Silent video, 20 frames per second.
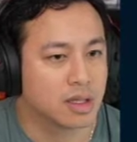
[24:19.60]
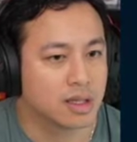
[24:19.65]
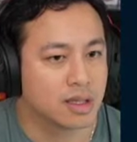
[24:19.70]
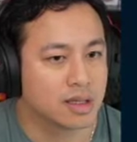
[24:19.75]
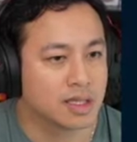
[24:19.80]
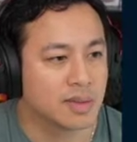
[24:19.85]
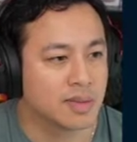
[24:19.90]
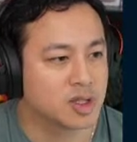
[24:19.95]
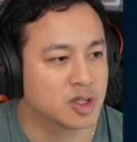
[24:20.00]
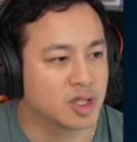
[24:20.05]

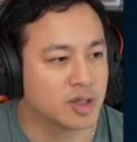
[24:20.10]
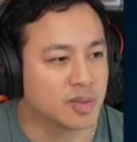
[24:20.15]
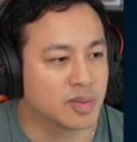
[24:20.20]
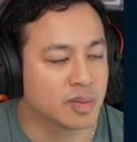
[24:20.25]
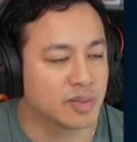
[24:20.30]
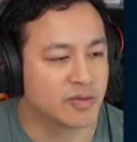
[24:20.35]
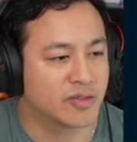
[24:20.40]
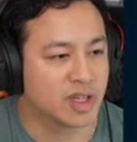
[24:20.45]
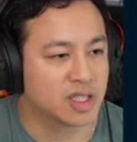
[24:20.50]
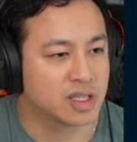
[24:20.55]
Demonstrate
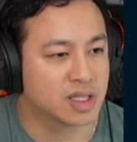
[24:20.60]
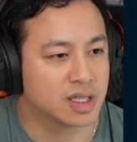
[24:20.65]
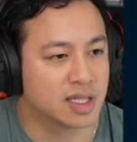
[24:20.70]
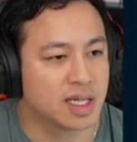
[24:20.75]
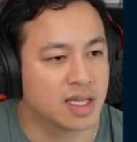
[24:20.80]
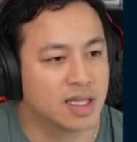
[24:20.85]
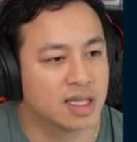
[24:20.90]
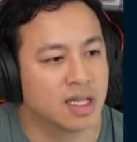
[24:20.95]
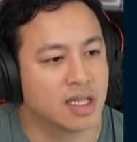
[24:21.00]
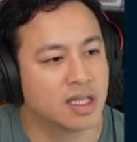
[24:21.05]

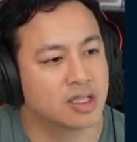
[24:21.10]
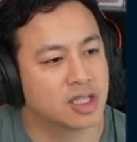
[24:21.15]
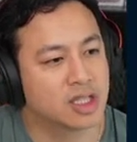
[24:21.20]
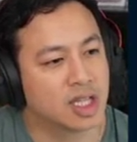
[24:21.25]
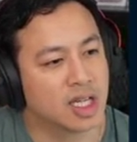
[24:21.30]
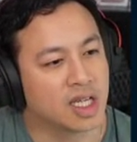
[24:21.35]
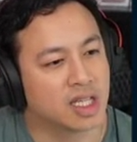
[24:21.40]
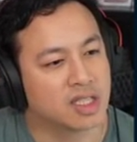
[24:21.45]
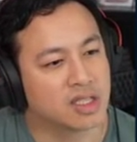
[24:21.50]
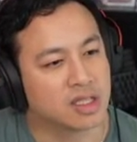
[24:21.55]
functionality,
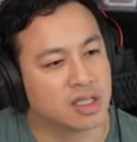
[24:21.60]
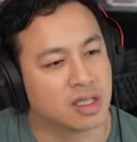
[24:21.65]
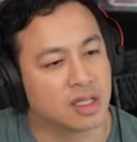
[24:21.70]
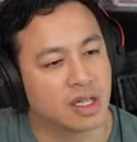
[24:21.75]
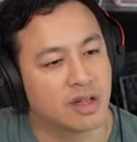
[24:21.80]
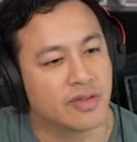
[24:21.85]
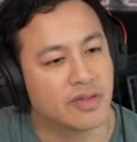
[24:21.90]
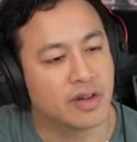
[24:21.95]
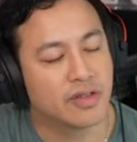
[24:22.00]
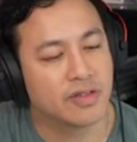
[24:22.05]
change the
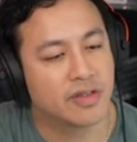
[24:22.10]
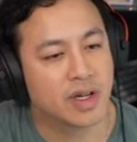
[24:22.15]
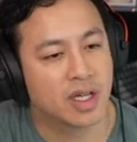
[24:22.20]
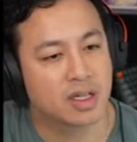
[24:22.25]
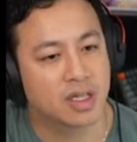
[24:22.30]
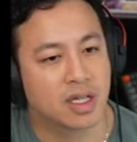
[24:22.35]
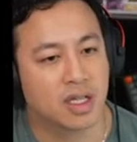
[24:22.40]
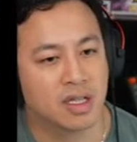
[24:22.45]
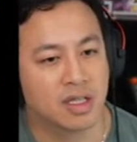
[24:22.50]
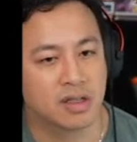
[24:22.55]
default
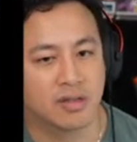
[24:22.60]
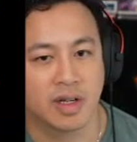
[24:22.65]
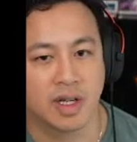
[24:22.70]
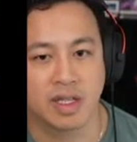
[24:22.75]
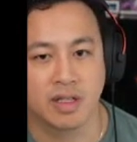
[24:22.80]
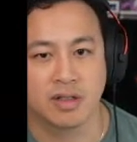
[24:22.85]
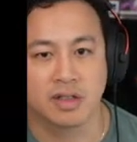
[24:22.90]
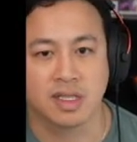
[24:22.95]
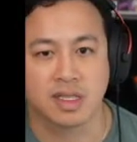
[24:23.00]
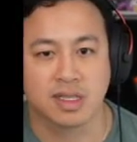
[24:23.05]
font color to red
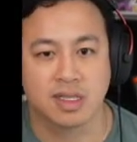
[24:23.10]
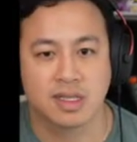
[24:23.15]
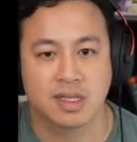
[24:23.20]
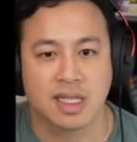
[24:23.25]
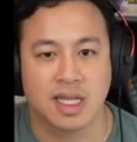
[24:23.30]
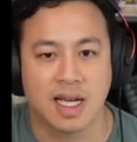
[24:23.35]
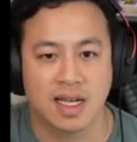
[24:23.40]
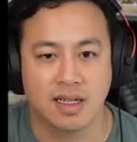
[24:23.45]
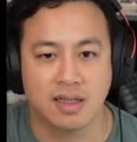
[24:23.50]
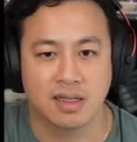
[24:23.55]
using
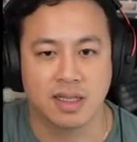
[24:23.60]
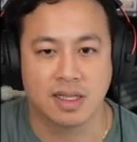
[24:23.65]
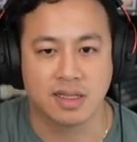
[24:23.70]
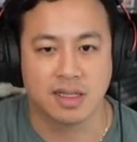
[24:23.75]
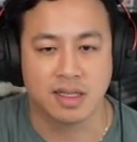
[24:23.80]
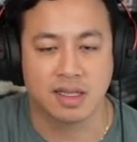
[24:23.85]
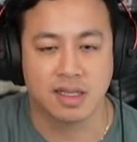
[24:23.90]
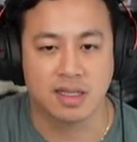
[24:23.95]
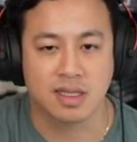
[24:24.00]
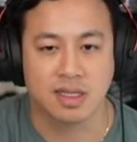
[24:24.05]

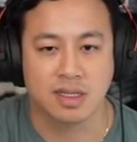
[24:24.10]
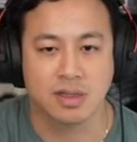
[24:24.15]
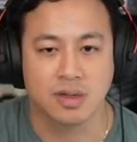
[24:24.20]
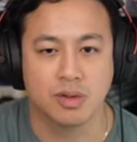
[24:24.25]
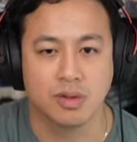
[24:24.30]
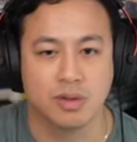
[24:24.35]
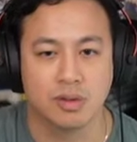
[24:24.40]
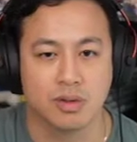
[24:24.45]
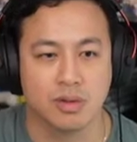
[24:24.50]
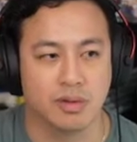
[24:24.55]
style.css.
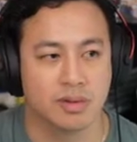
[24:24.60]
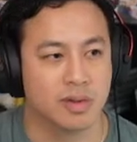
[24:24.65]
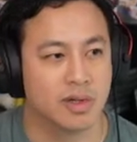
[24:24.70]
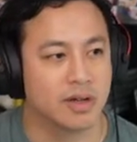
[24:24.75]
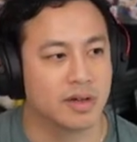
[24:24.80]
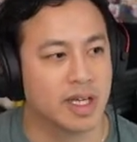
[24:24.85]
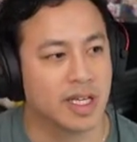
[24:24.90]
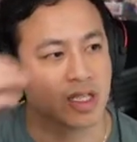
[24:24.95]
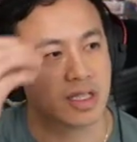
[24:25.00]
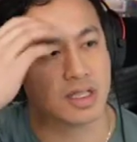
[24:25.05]
Ooh,
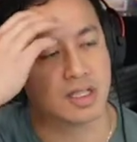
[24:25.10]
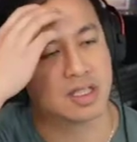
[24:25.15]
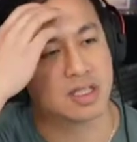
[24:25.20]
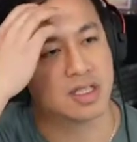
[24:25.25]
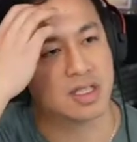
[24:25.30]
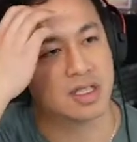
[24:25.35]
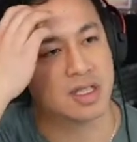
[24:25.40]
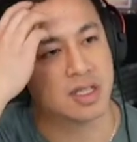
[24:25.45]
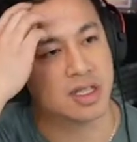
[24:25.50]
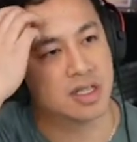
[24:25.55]
okay,
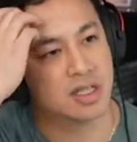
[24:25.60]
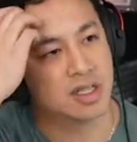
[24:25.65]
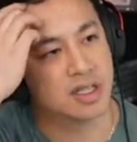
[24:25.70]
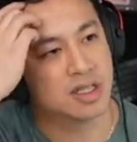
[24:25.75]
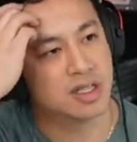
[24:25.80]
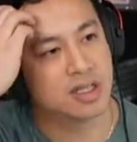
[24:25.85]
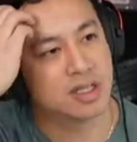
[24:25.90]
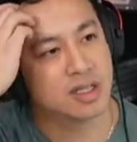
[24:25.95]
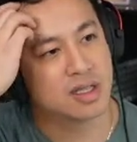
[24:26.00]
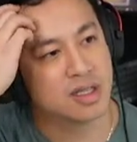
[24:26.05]
good.
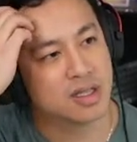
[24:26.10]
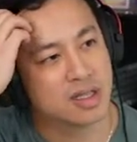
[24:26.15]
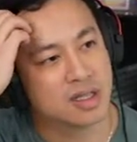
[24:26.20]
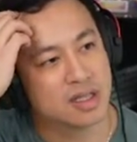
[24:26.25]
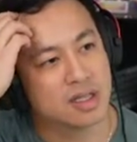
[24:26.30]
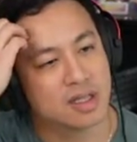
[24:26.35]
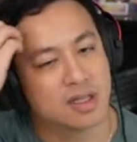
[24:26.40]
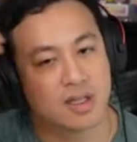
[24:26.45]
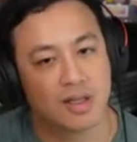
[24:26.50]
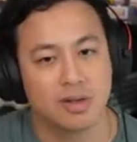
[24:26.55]

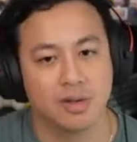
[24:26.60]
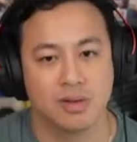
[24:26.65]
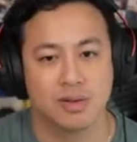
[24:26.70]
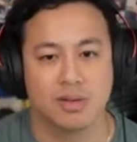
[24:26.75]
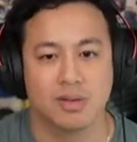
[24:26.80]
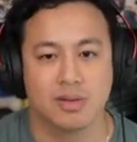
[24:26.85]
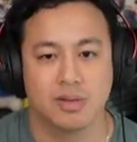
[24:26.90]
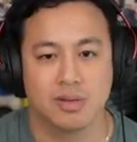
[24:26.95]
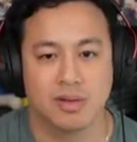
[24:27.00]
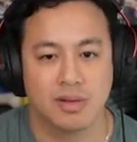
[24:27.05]

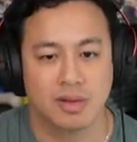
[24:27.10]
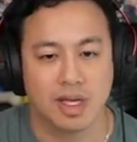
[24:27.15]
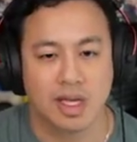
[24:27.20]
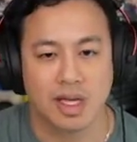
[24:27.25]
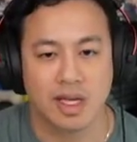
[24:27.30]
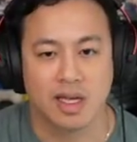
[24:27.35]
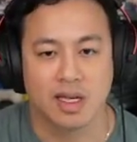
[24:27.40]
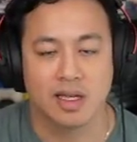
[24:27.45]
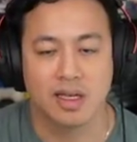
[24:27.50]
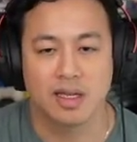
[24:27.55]

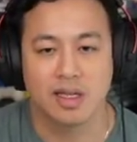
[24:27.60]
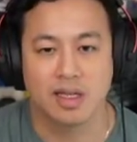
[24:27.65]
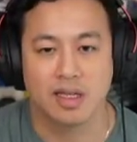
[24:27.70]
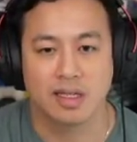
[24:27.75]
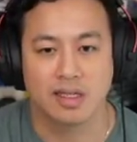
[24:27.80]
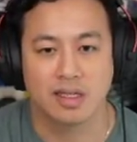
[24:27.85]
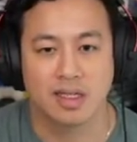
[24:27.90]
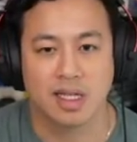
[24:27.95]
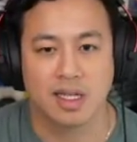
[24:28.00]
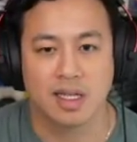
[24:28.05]
Okay,
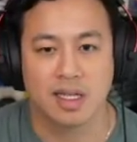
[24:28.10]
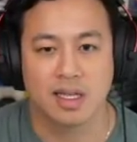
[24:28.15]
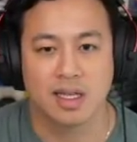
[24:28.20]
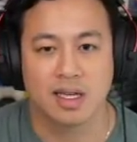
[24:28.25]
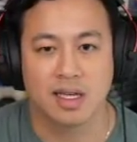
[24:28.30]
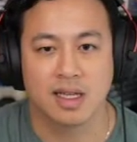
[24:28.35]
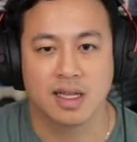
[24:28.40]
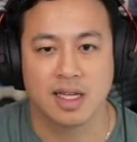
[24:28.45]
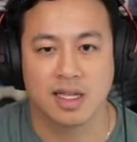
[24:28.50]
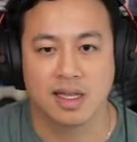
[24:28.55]
exciting,
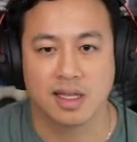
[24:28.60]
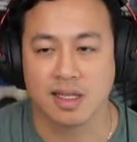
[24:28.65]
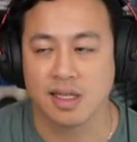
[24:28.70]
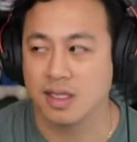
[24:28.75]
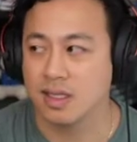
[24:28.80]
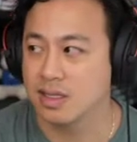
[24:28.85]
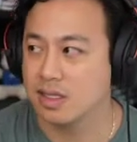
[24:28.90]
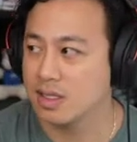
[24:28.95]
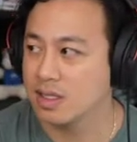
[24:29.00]
I like this.